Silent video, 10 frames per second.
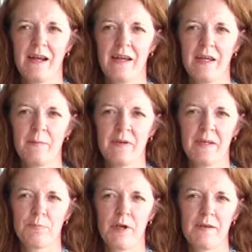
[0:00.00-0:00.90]
I am
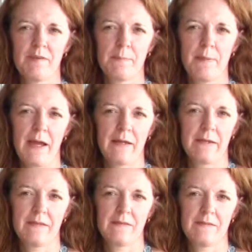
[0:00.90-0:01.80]
a private
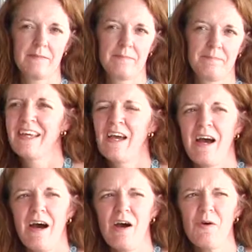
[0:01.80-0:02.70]
pilot.
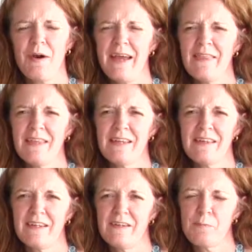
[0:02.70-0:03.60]
Oh, I think
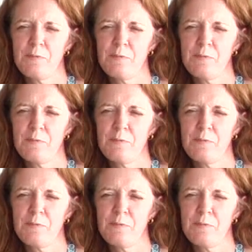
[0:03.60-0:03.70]
that it's